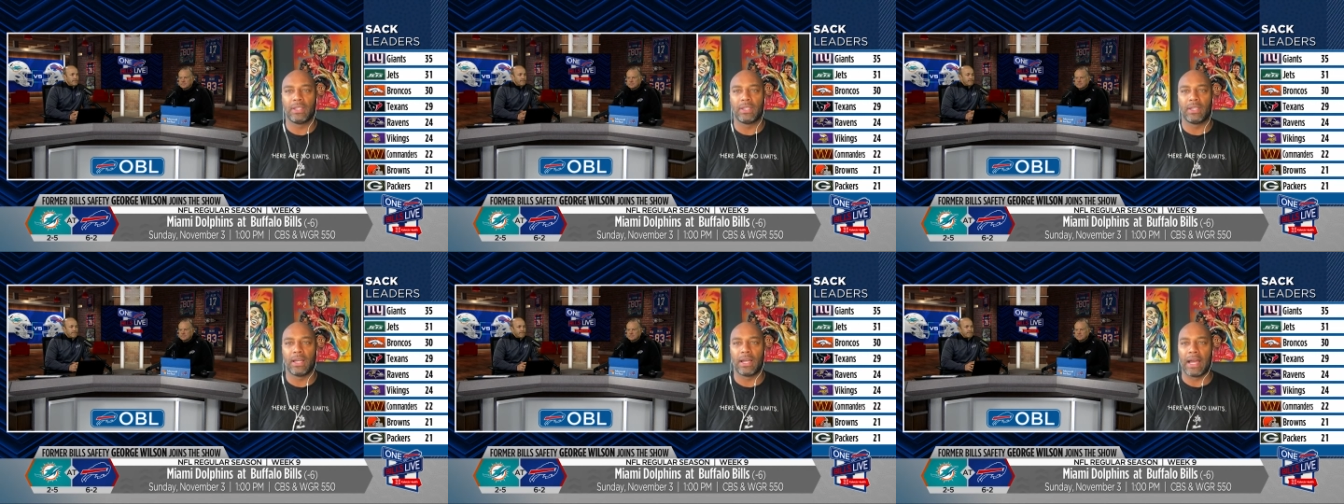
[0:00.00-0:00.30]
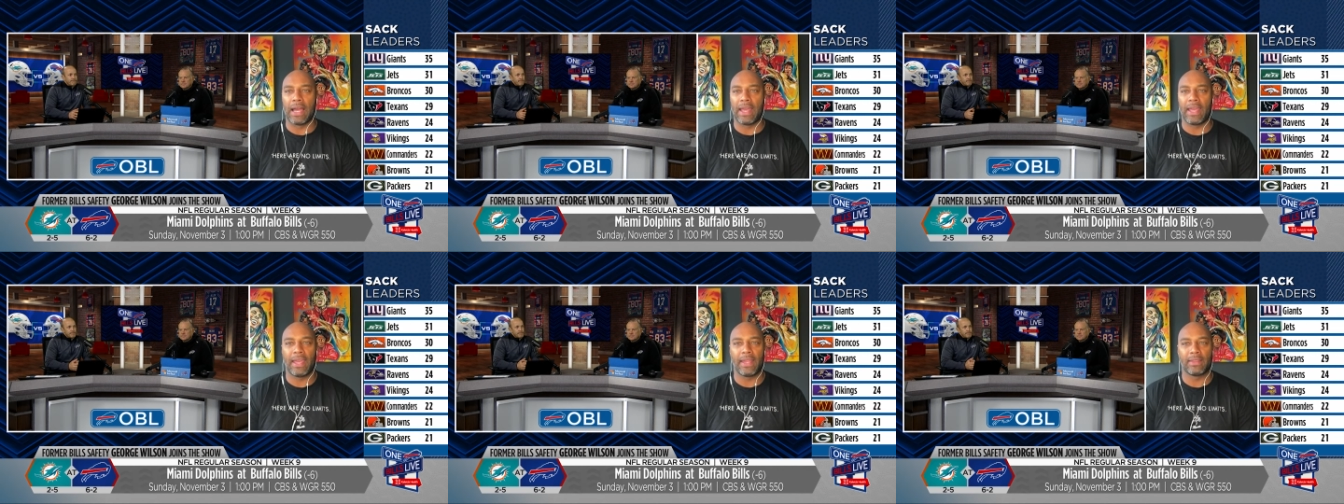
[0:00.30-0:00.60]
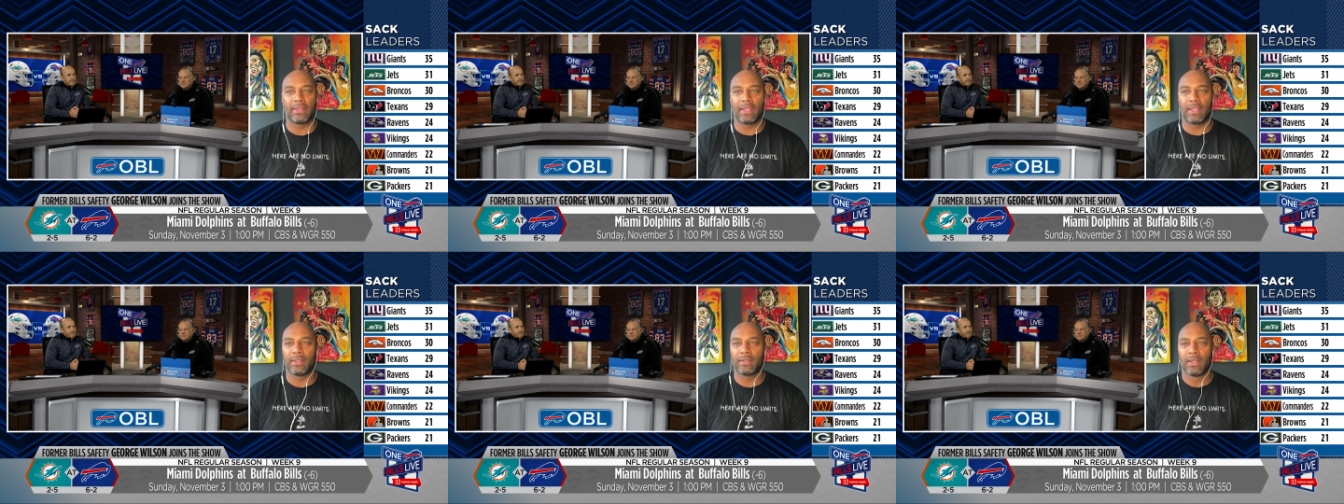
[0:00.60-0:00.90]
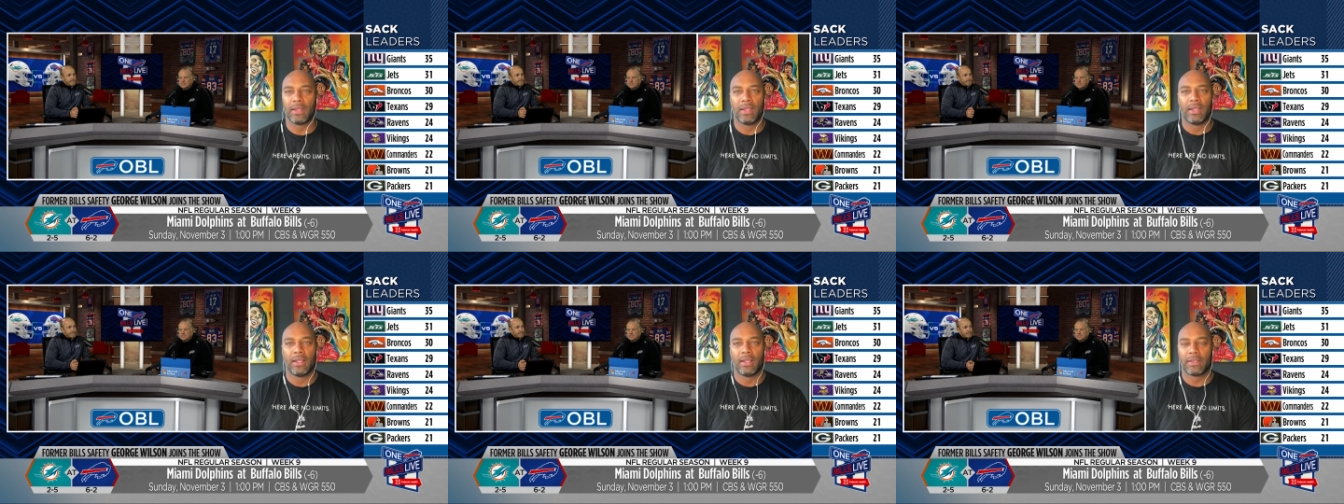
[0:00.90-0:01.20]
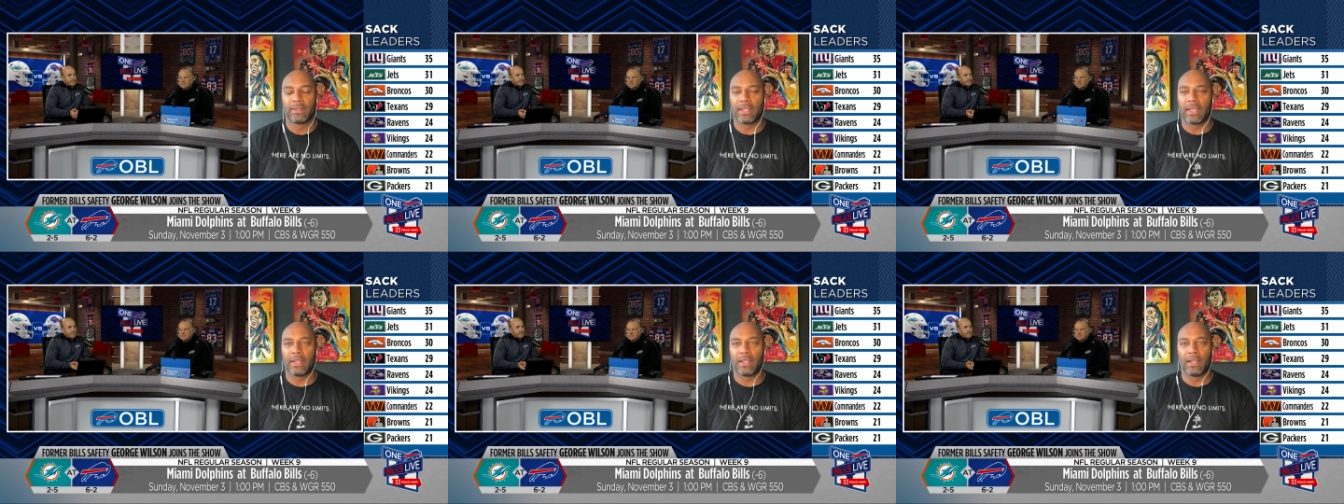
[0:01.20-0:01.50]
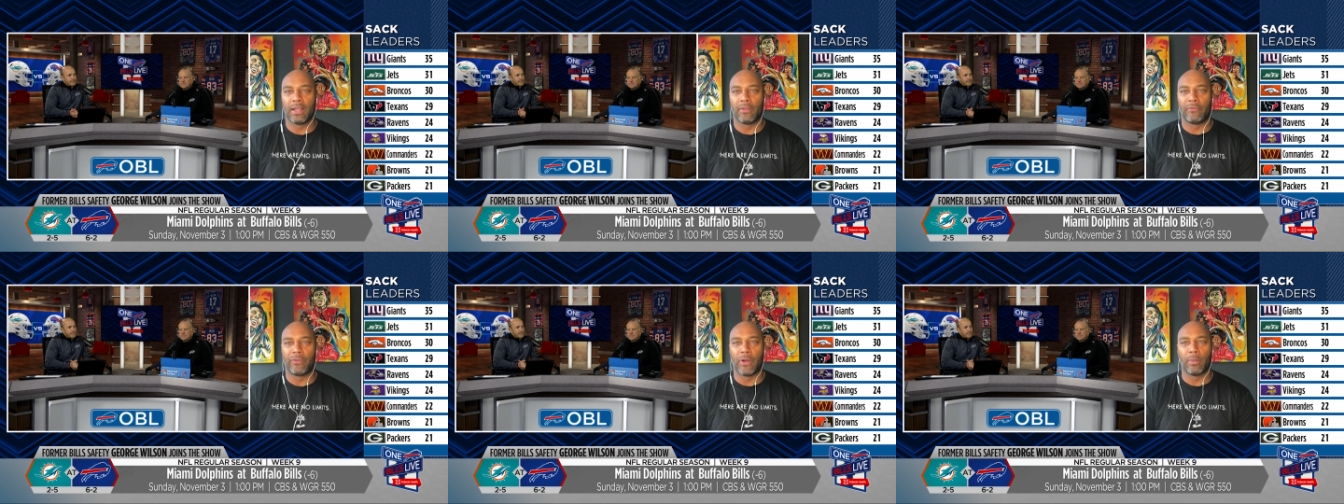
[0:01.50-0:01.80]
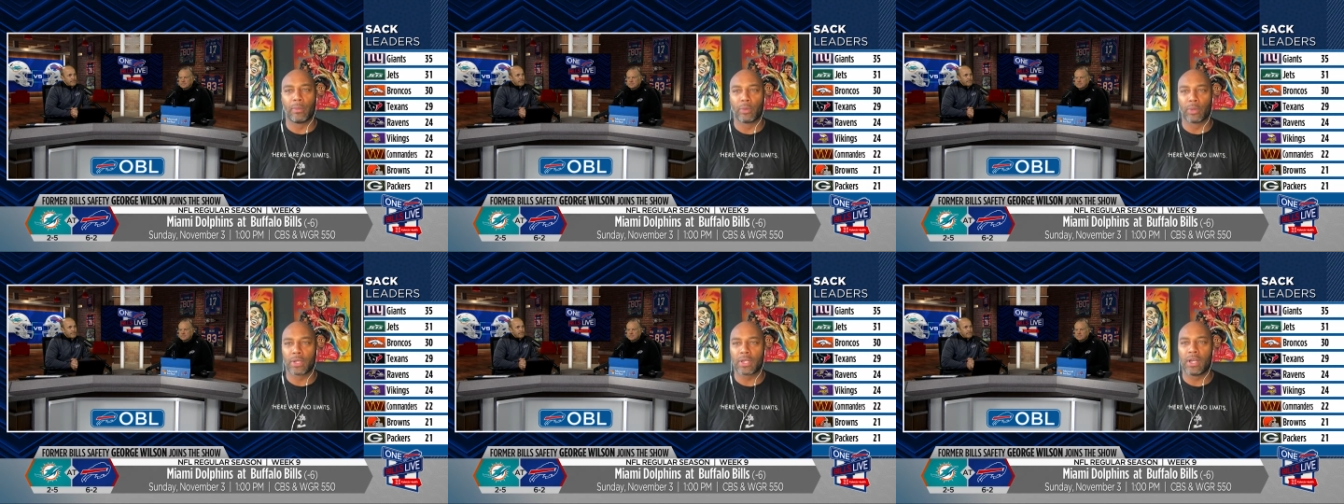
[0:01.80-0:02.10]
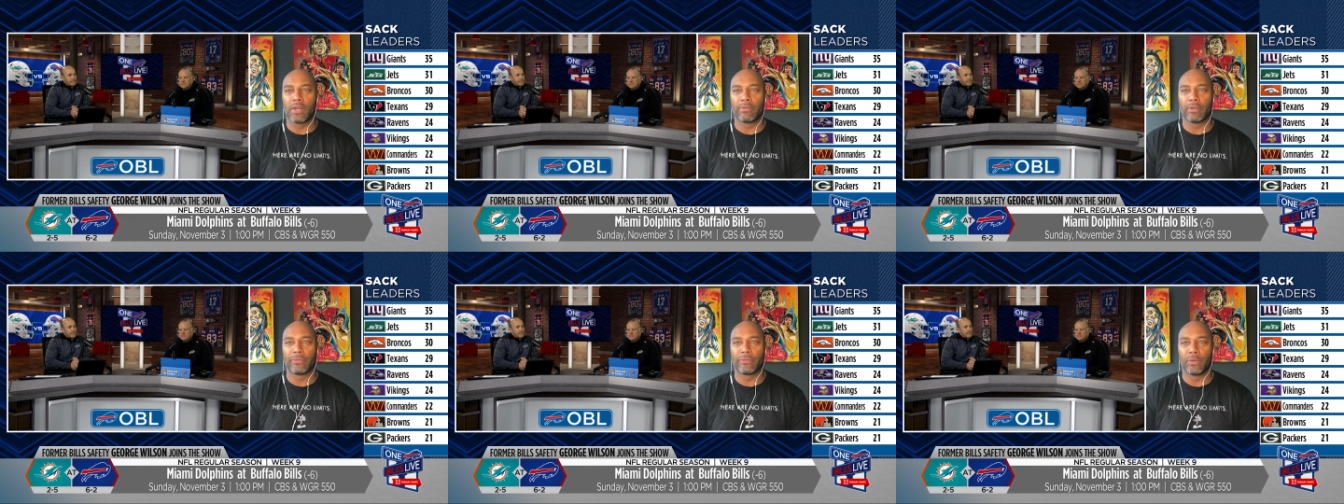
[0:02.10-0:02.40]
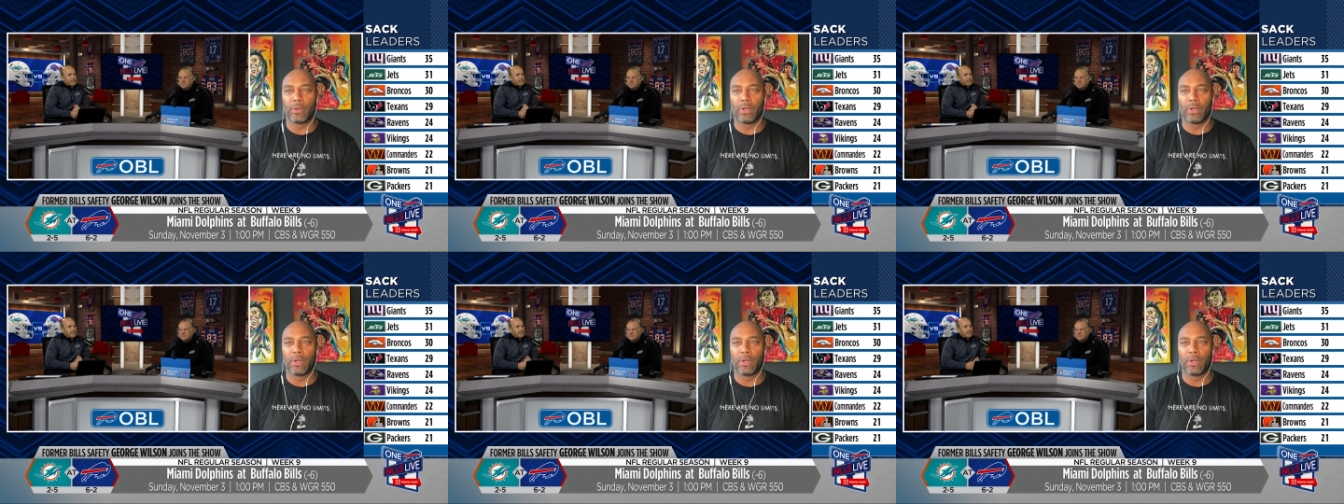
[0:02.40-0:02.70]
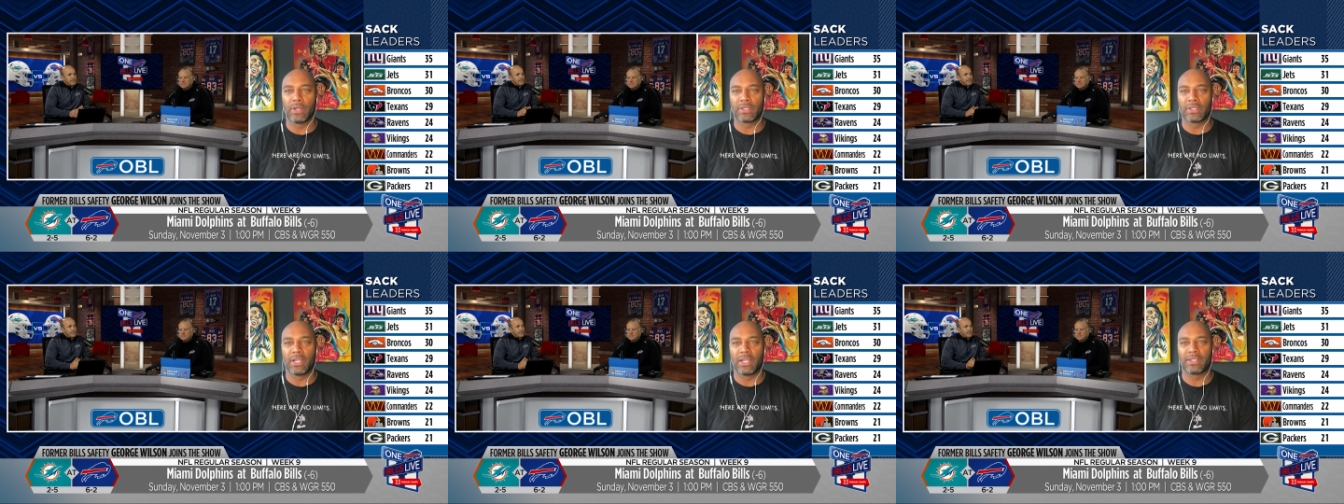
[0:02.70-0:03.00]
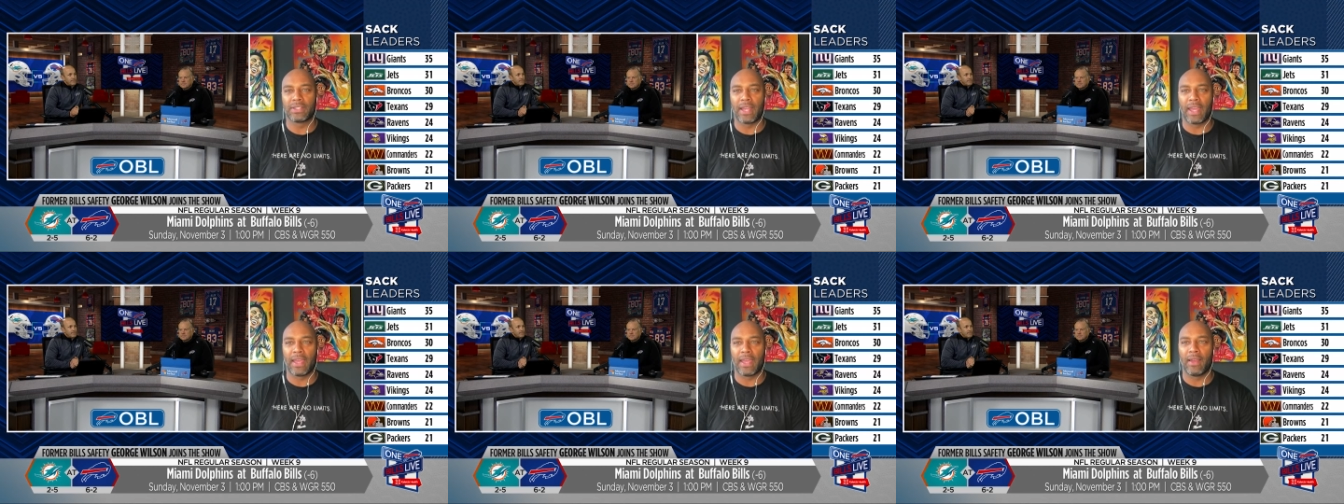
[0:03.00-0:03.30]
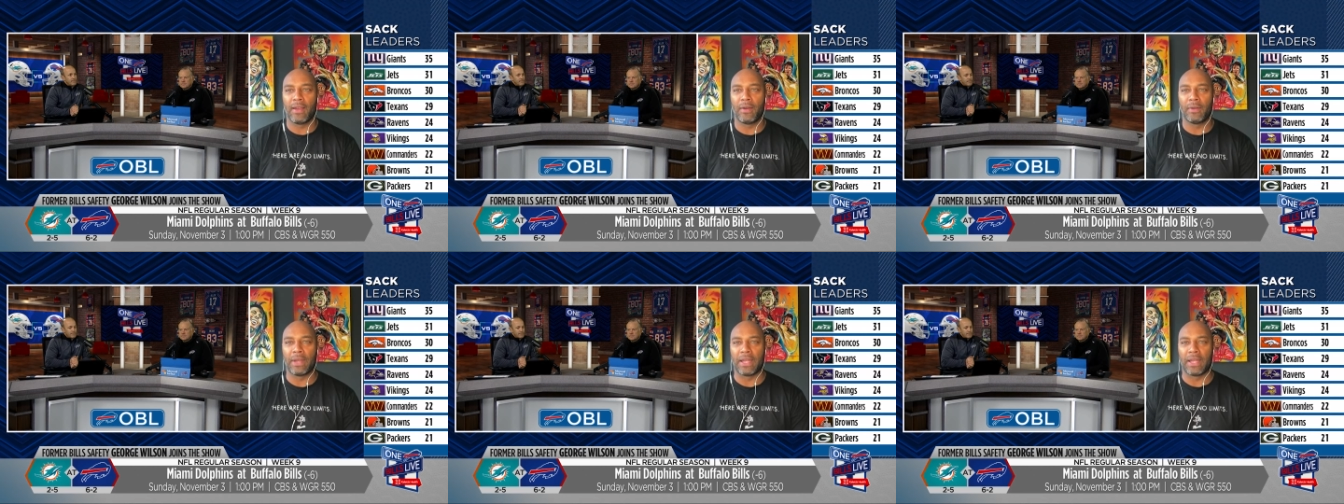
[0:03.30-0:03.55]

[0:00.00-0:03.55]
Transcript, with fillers: Uh, I had that that uh, fumble recovery for a touchdown.